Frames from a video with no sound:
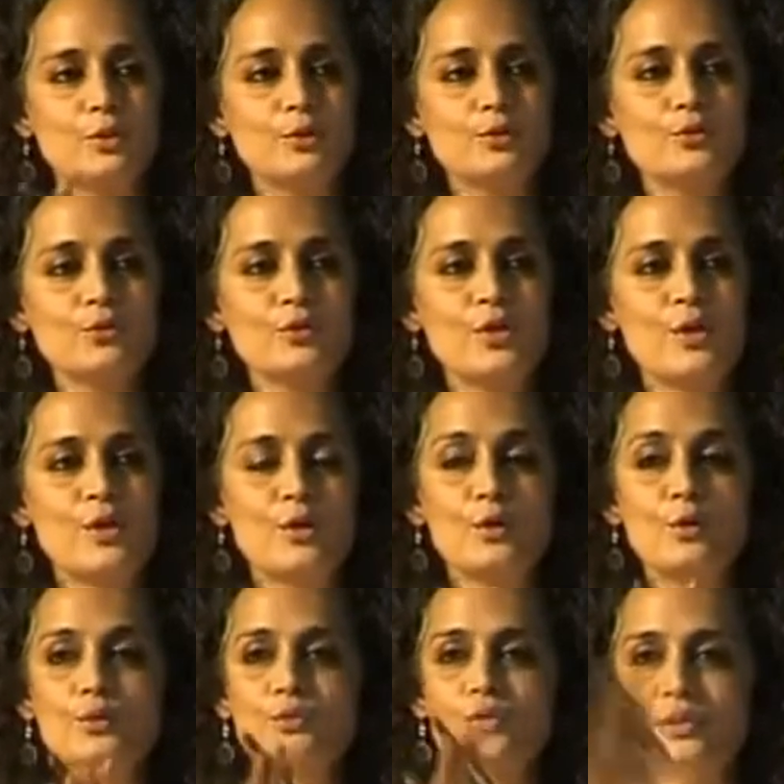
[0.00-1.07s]
So those
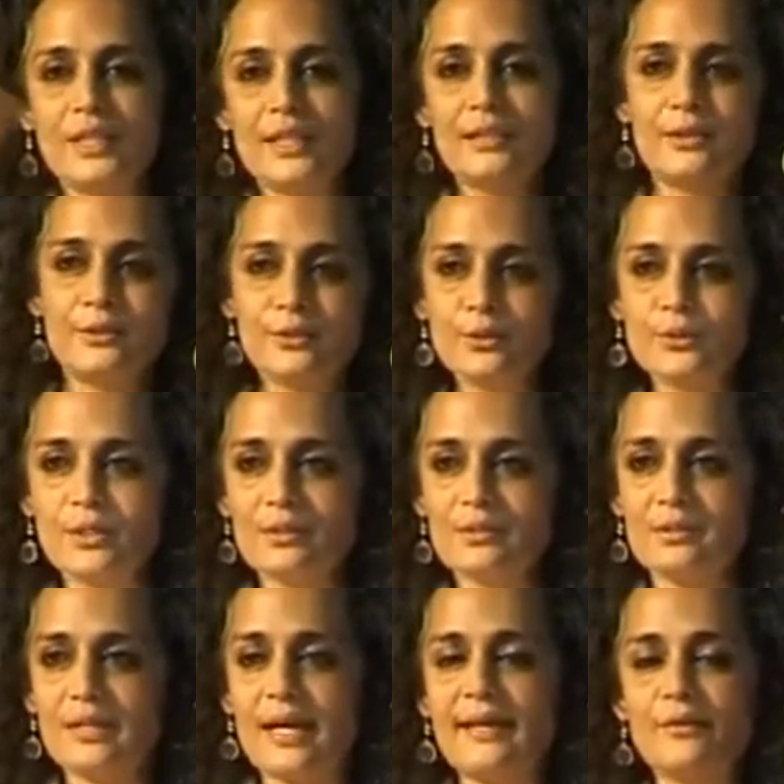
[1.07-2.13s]
who see through this